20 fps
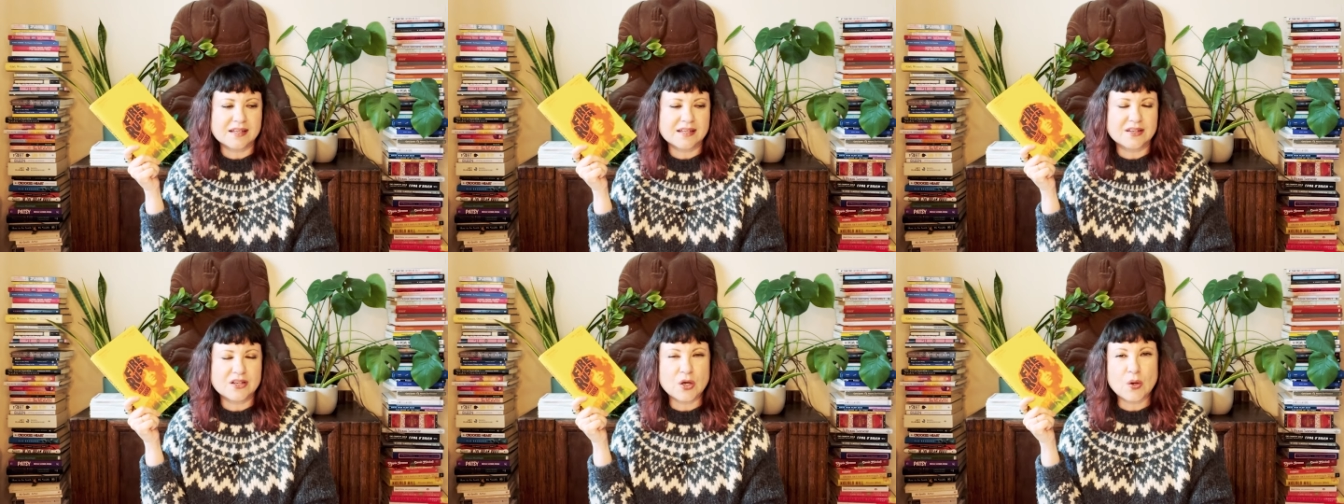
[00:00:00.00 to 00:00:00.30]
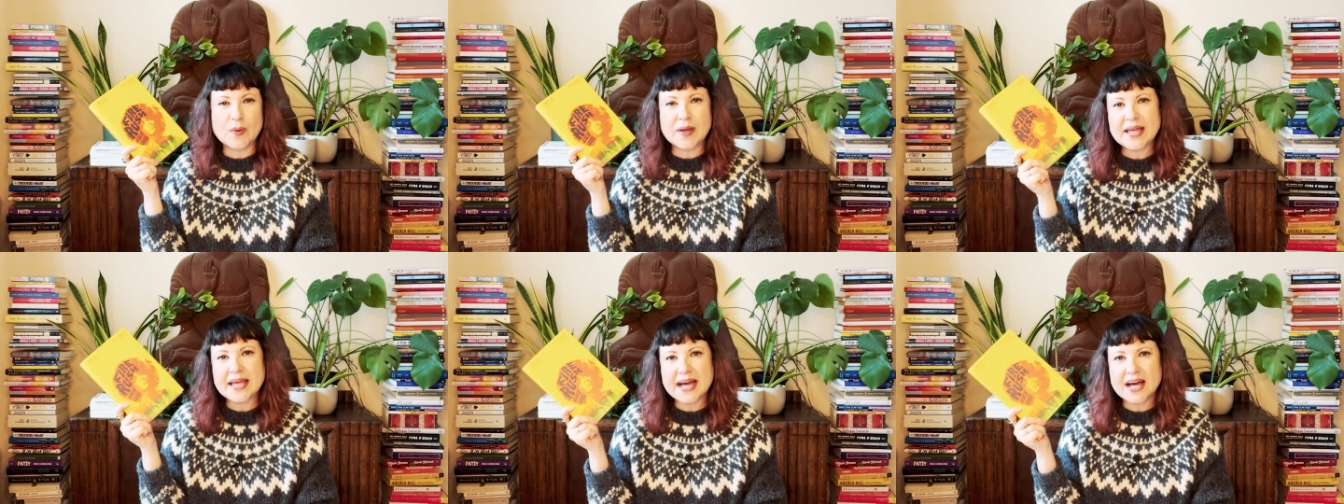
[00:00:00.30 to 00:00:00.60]

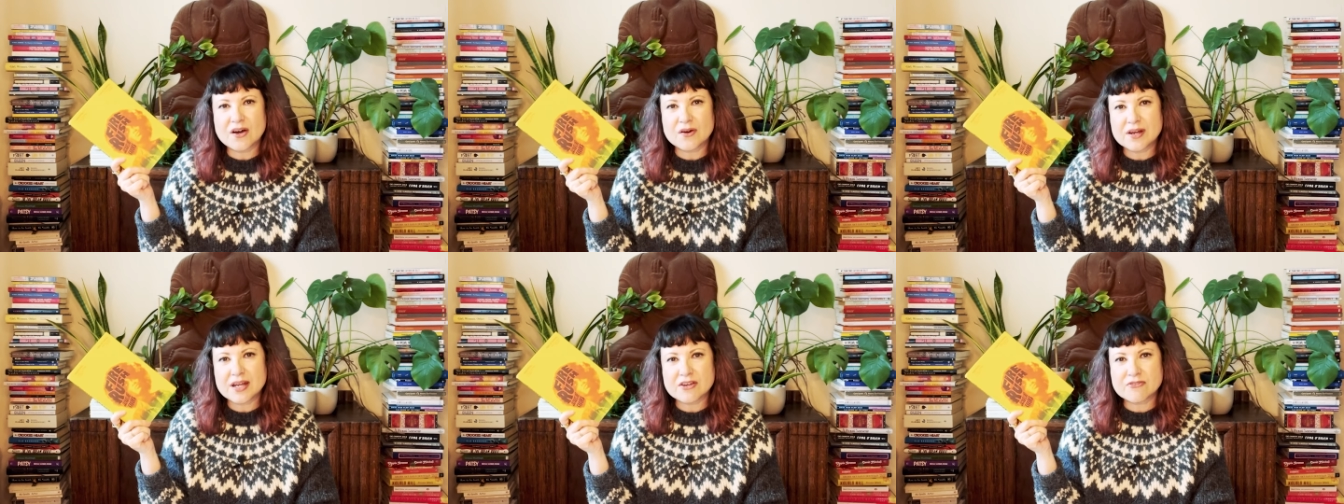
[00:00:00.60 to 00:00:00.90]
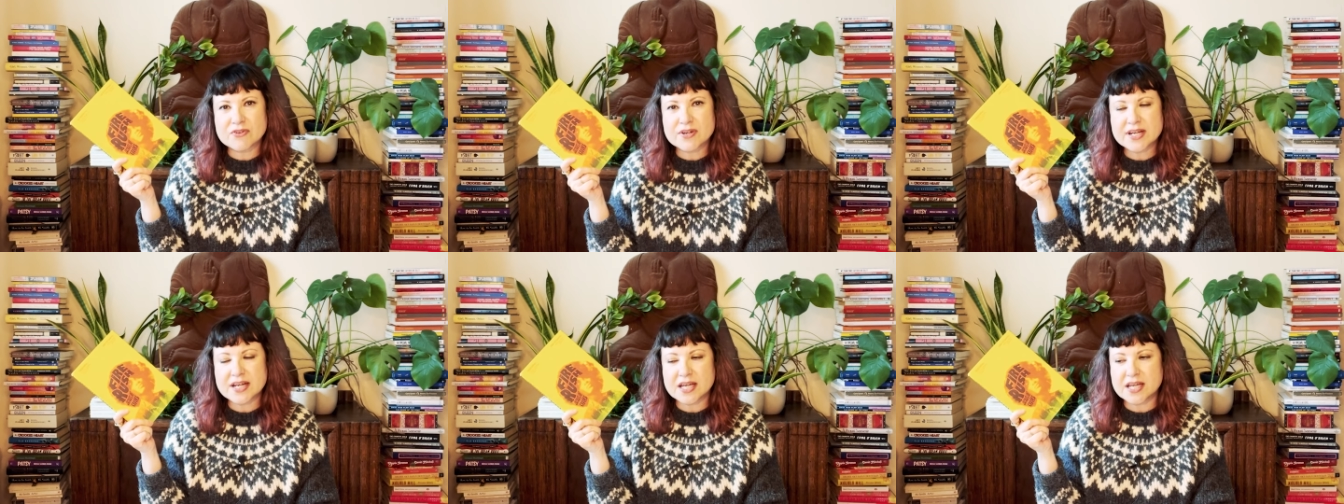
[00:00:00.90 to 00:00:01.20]
going out
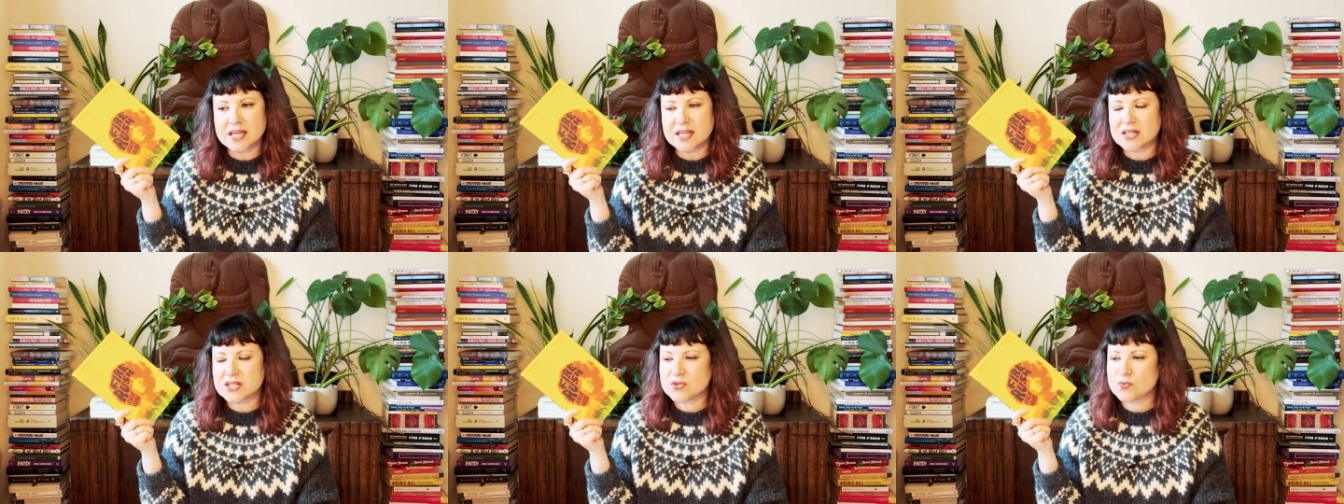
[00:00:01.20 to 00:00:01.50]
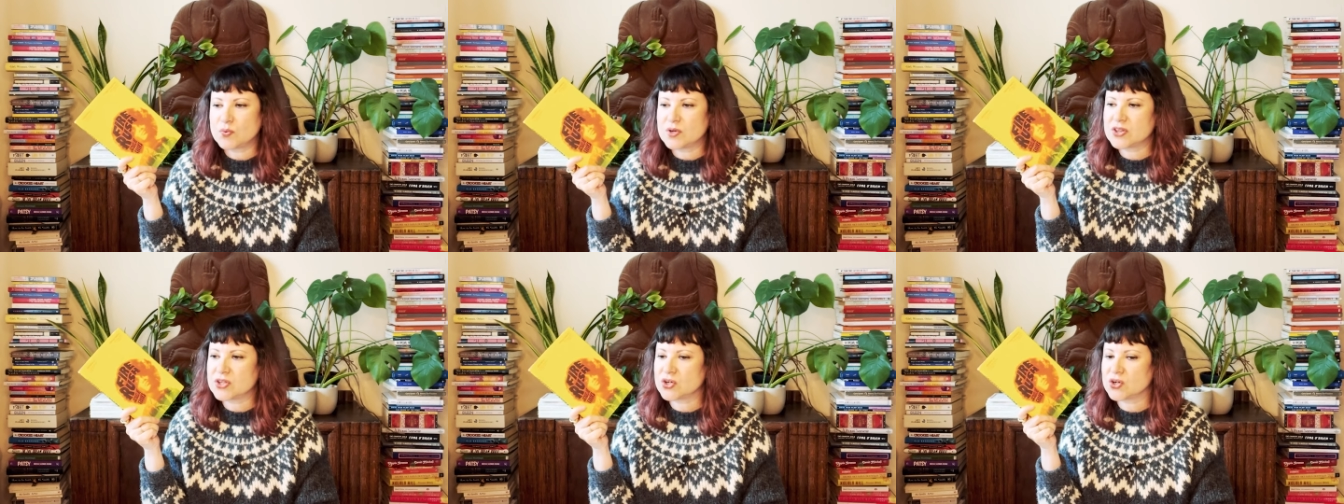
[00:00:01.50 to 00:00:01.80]
every night
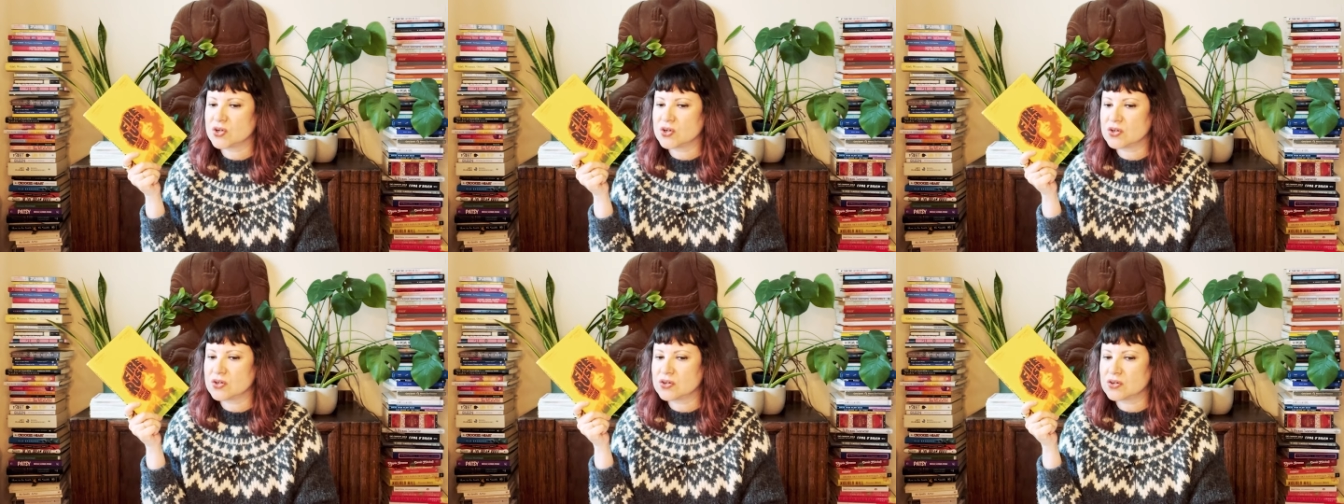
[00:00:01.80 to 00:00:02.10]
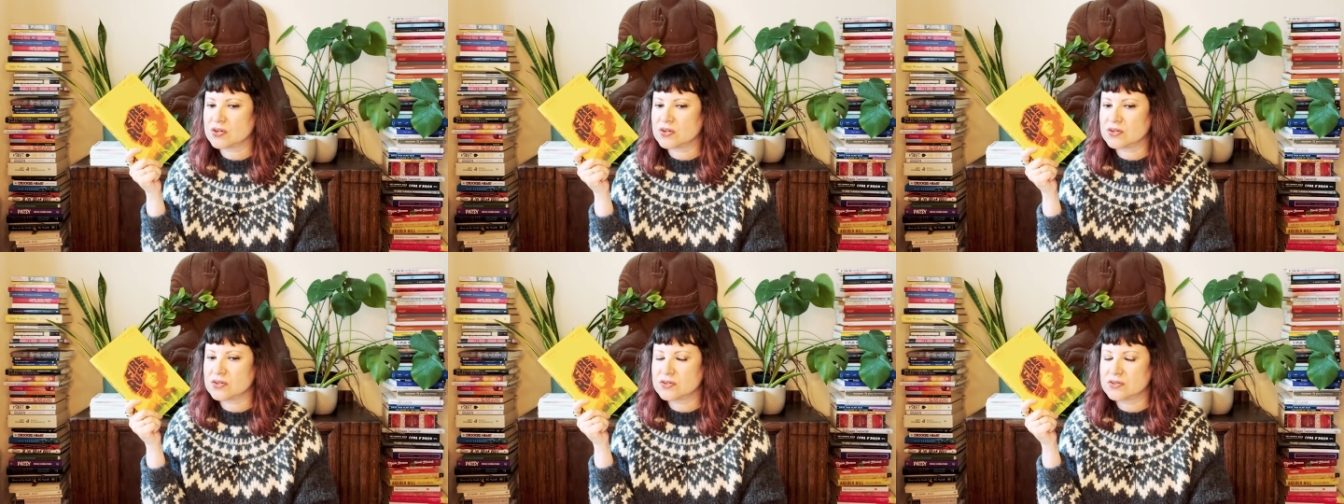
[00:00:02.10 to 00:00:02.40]
with her